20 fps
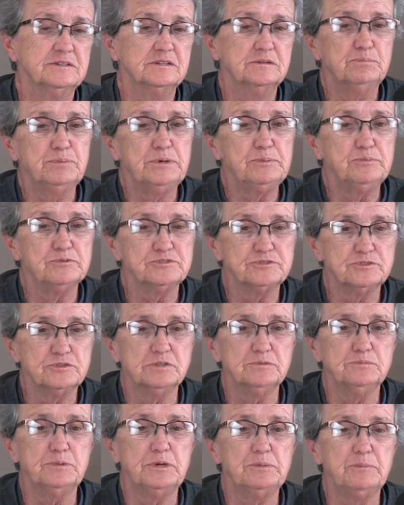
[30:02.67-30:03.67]
people's going to
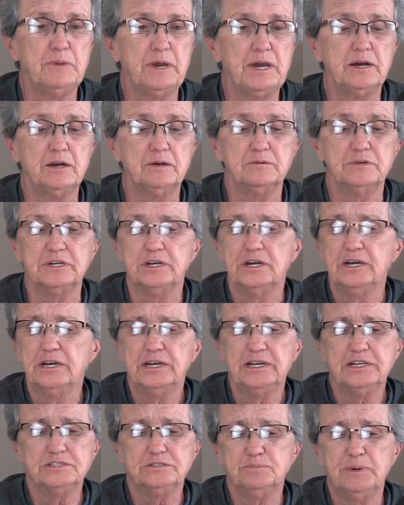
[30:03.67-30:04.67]
be mad at me,
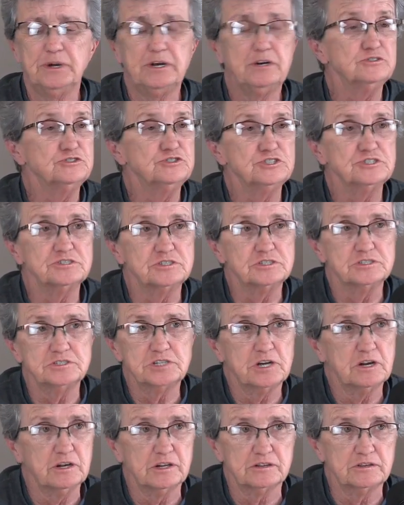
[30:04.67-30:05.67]
it's better just to
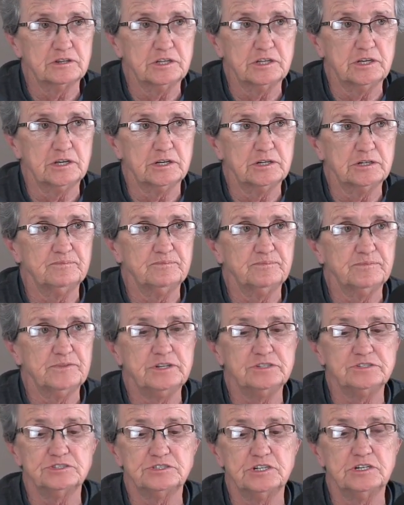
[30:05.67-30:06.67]
tell it then
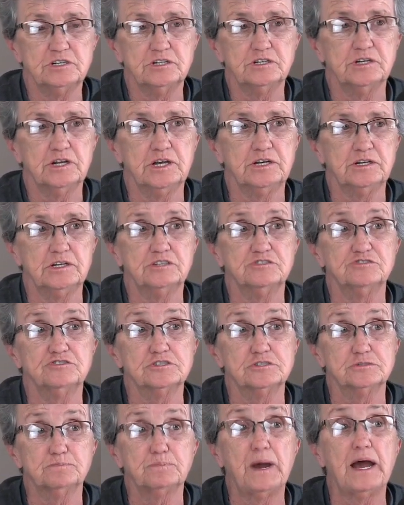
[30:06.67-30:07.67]
instead of letting it
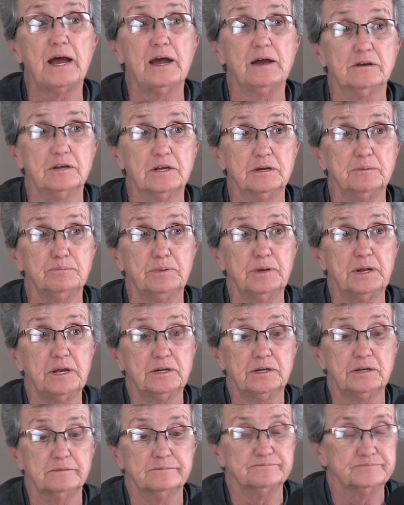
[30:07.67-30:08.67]
just pile up like
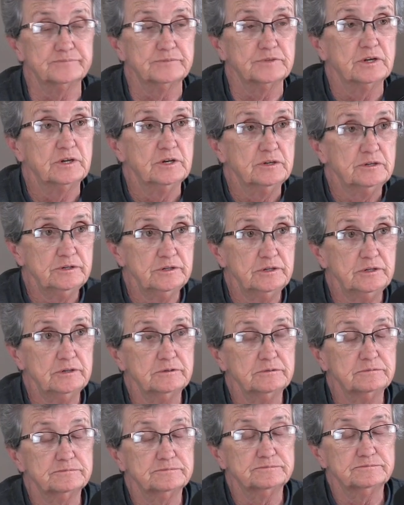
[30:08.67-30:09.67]
a, you know,
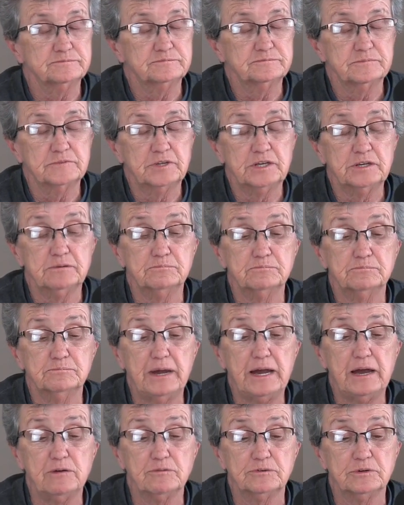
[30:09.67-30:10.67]

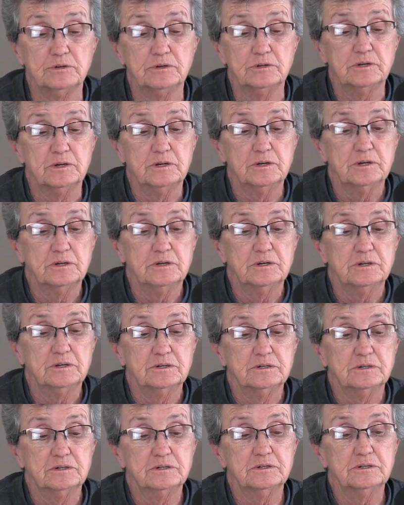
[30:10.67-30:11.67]
mountain.
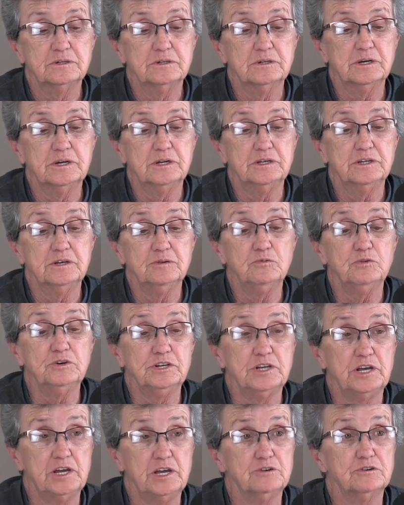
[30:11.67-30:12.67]
And then when the
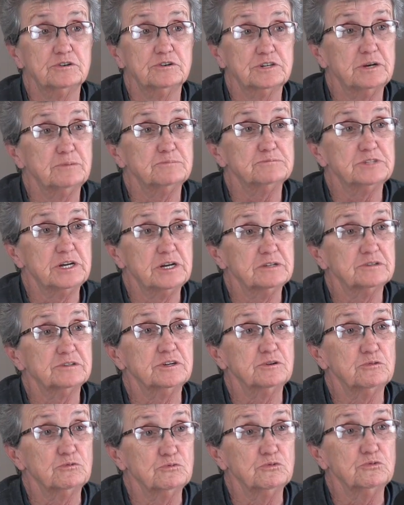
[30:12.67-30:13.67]
anger comes out,
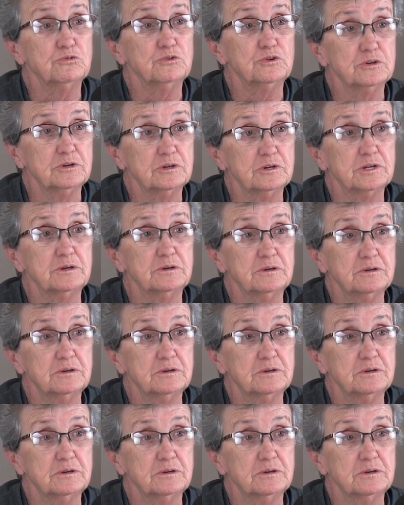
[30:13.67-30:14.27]
they're really,